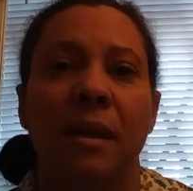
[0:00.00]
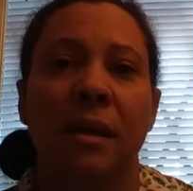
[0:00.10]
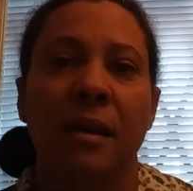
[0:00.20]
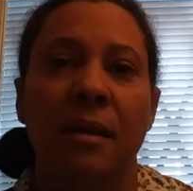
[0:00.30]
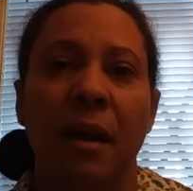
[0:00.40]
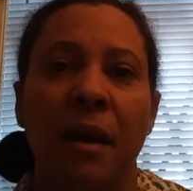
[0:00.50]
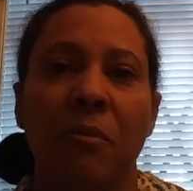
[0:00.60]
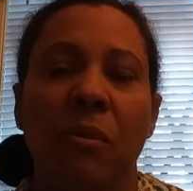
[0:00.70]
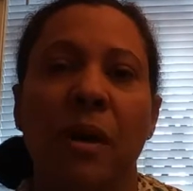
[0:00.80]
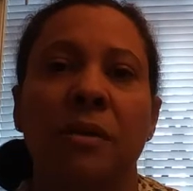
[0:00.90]
And I
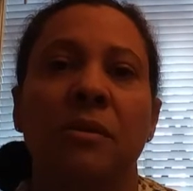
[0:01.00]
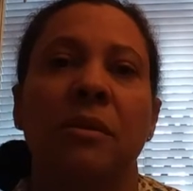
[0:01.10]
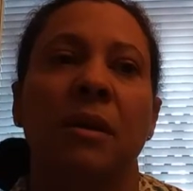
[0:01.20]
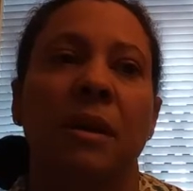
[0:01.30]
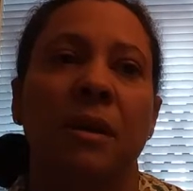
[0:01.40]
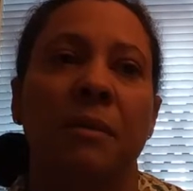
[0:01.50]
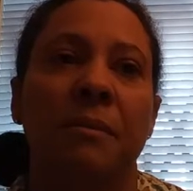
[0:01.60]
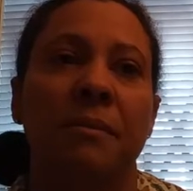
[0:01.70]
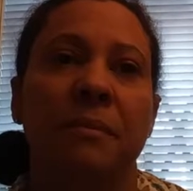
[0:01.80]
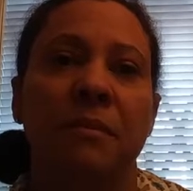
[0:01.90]
want
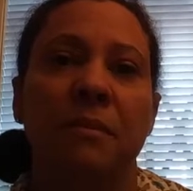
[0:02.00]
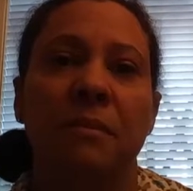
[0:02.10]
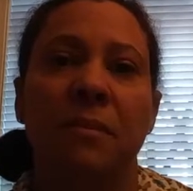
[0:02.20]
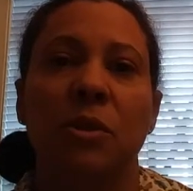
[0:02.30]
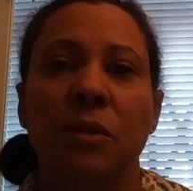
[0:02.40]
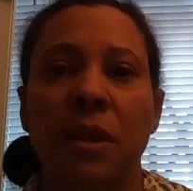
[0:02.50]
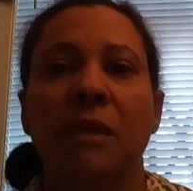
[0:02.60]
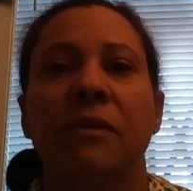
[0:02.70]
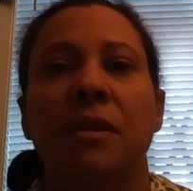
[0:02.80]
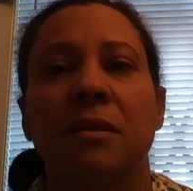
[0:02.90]
to
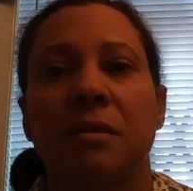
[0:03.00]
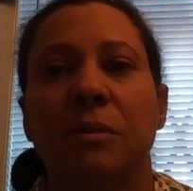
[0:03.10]
leave this